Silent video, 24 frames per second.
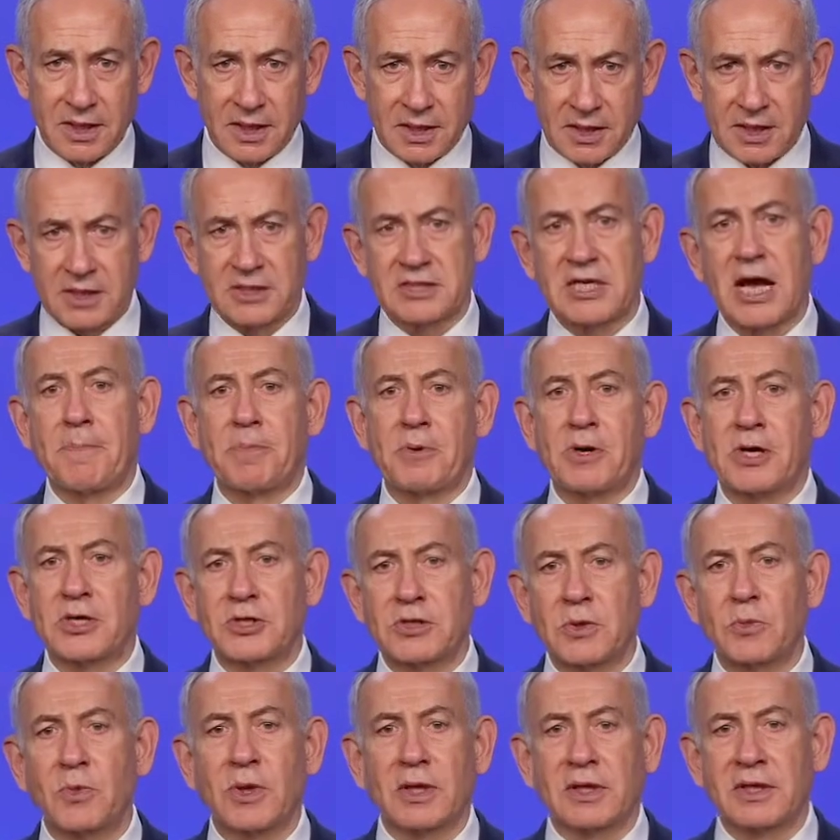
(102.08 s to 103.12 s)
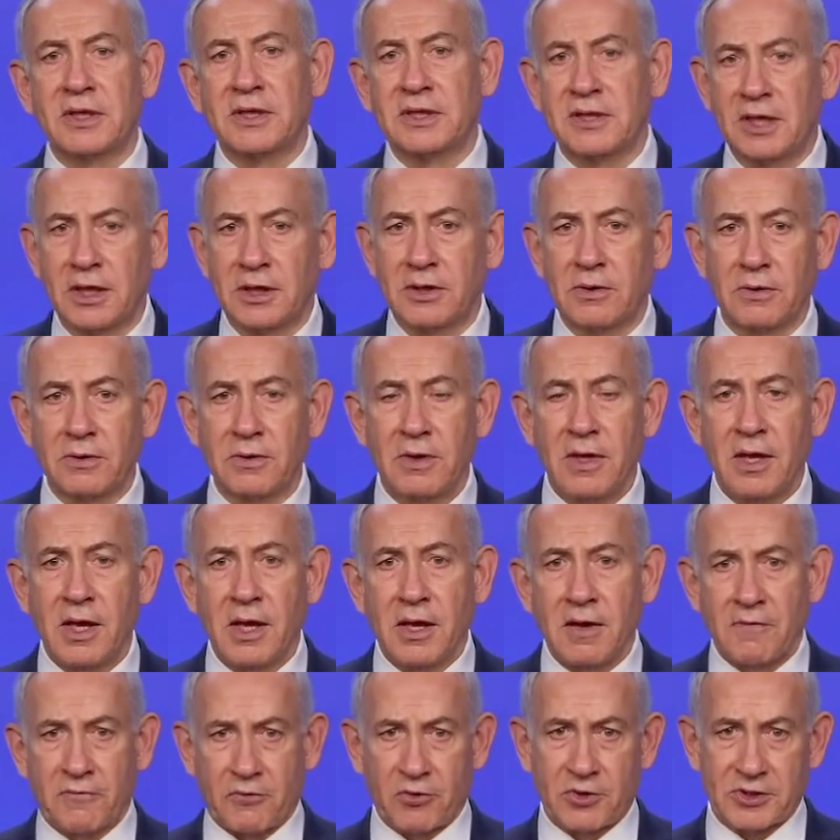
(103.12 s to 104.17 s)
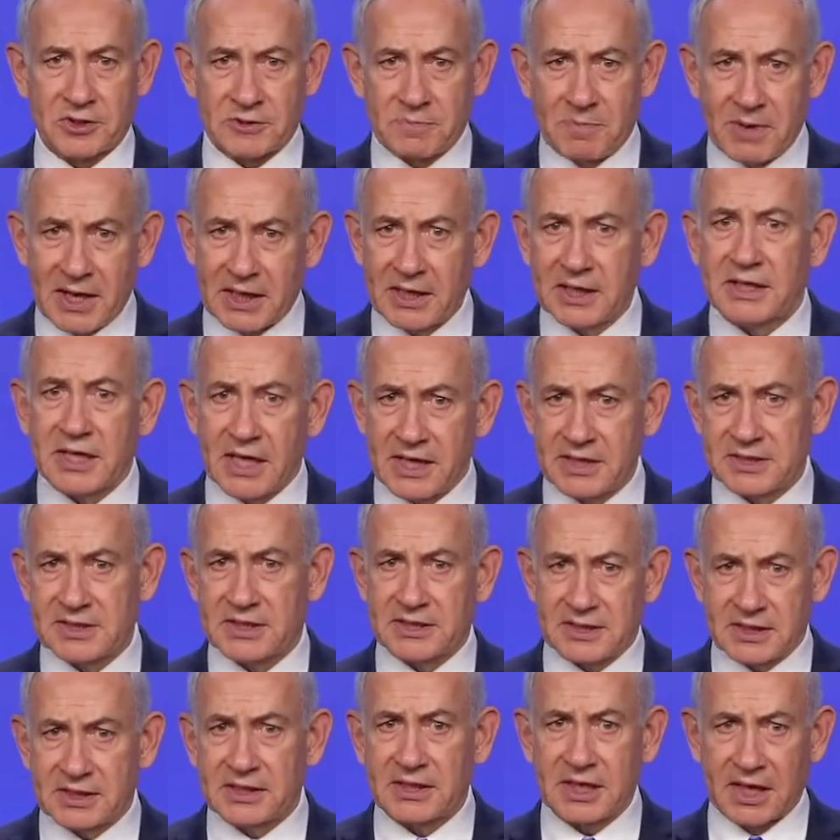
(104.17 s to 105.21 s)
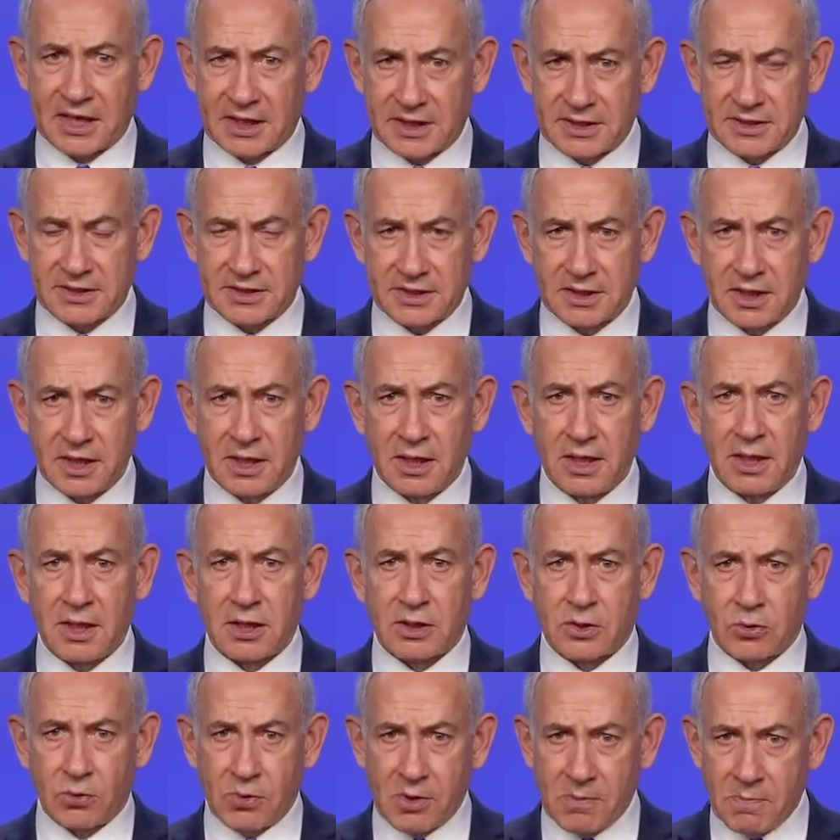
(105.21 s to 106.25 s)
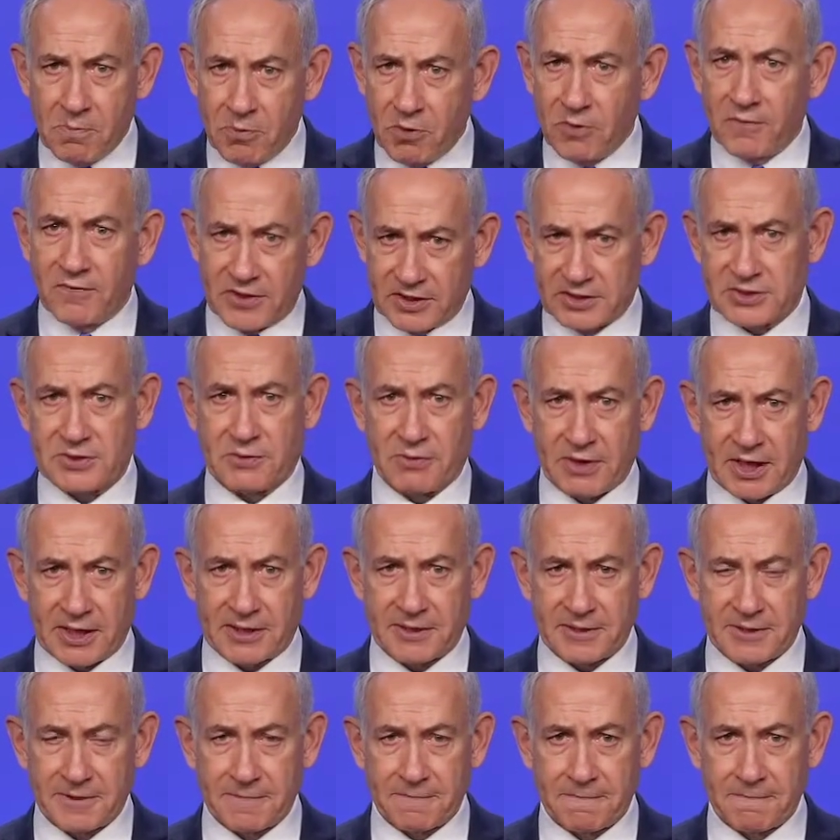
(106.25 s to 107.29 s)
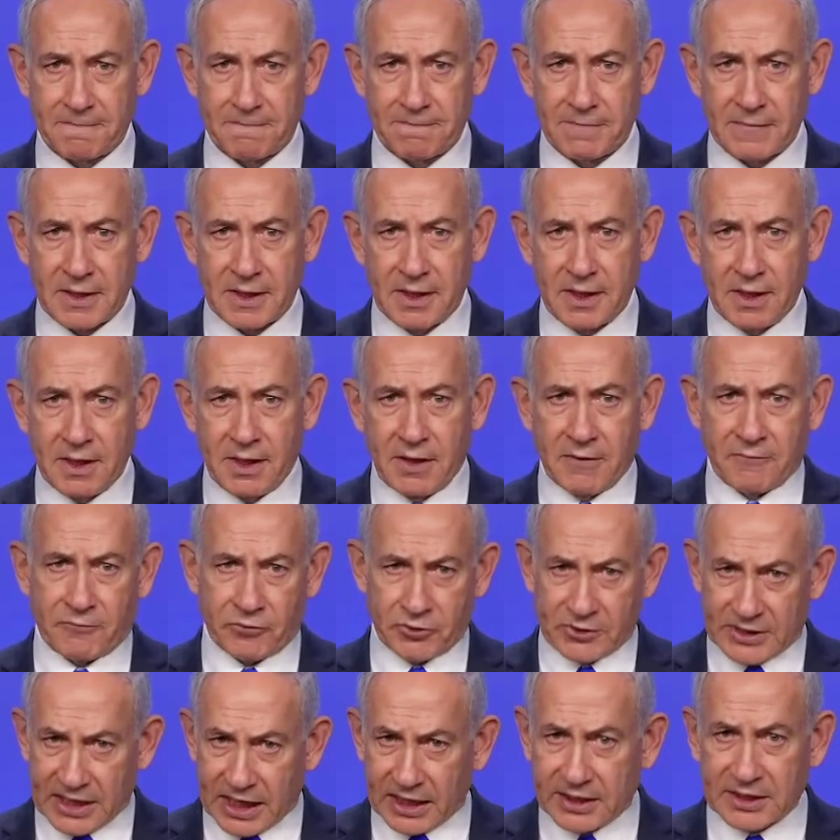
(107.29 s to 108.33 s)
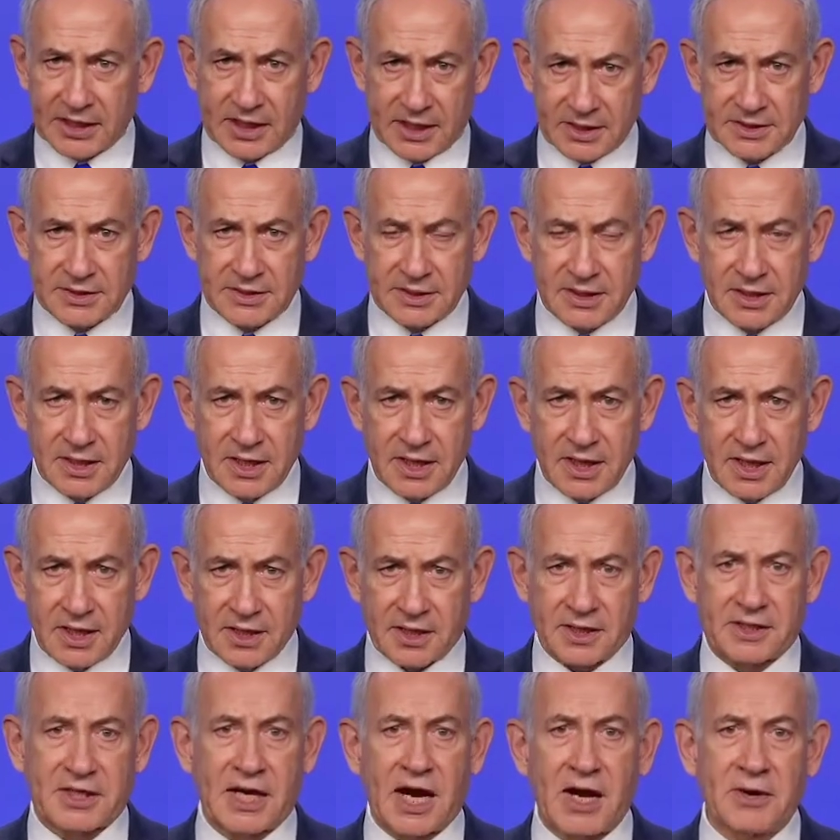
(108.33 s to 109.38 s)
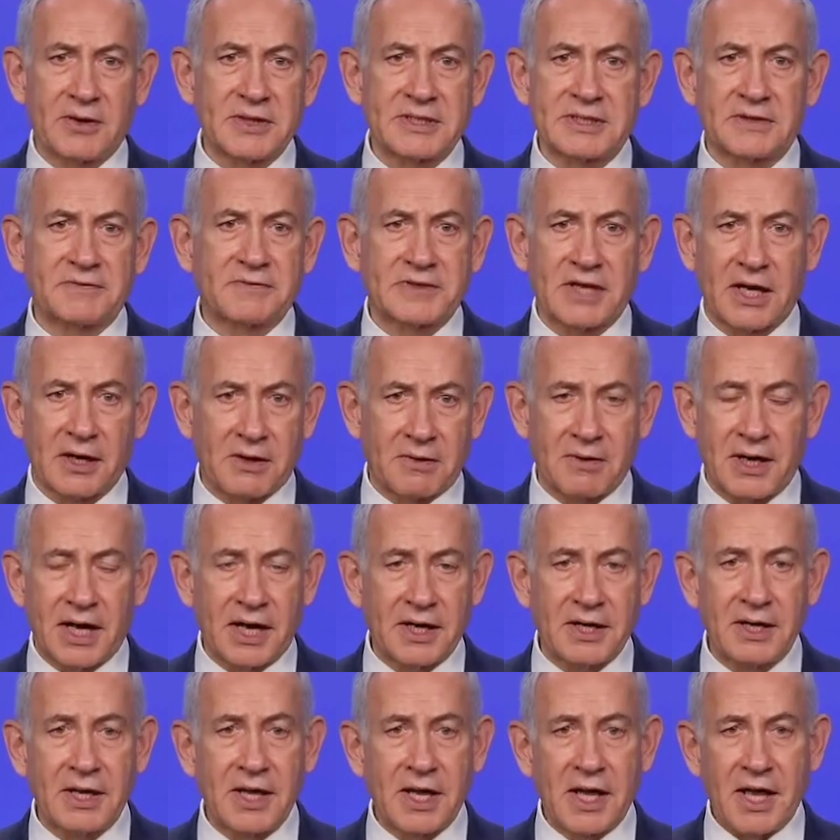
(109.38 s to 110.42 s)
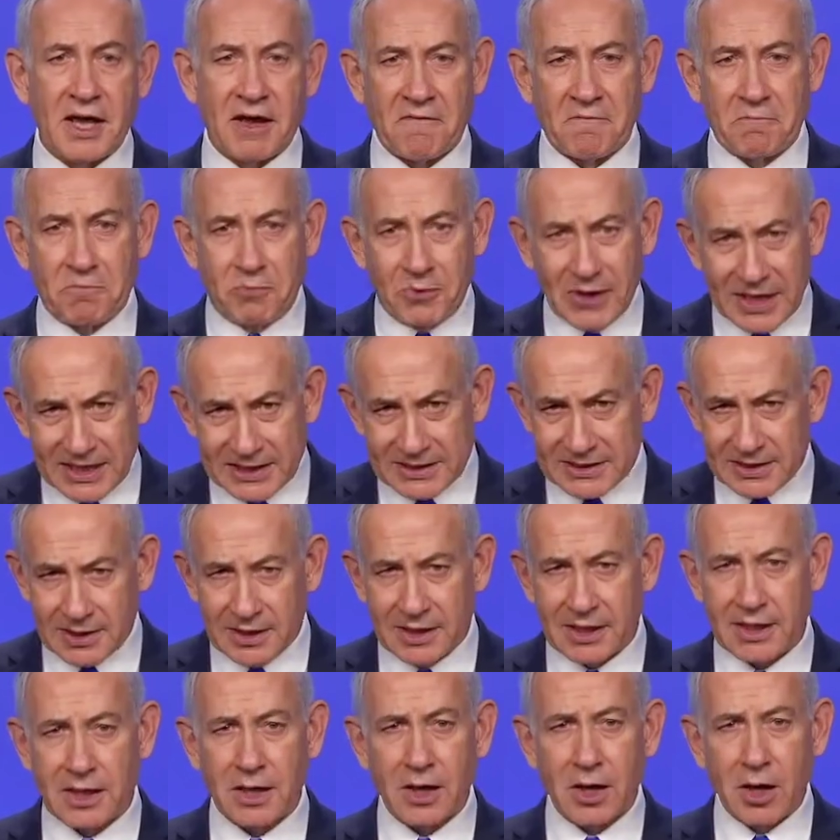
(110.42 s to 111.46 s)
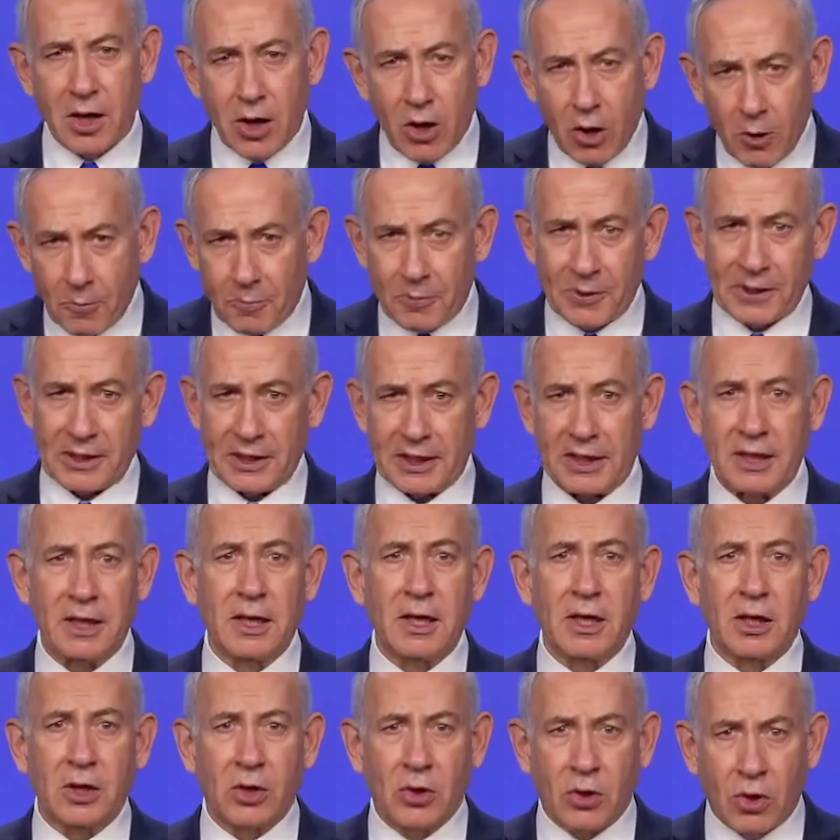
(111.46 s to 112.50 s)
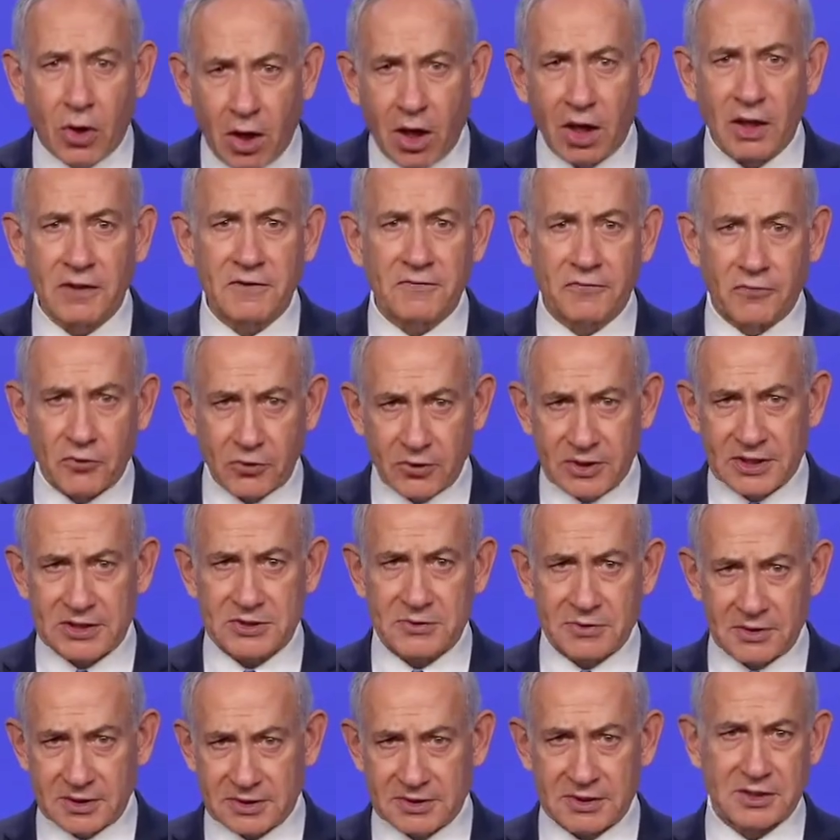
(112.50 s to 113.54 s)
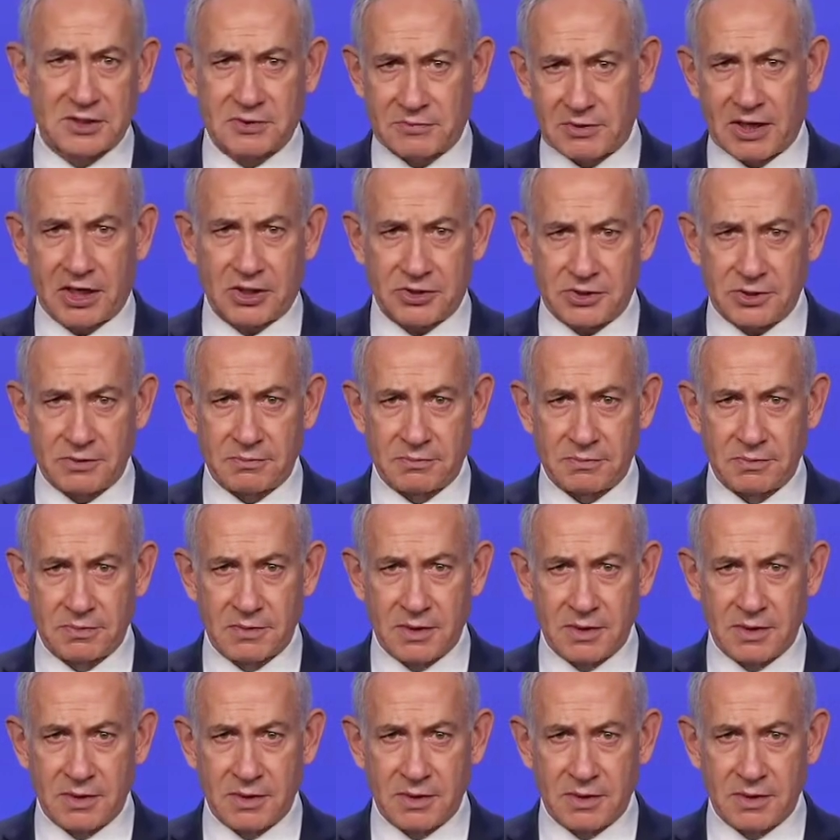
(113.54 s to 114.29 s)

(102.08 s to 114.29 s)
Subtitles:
This operation will continue for as many days as it takes to remove this threat. For decades, the tyrants of Tehran have brazenly, openly called for Israel's destruction.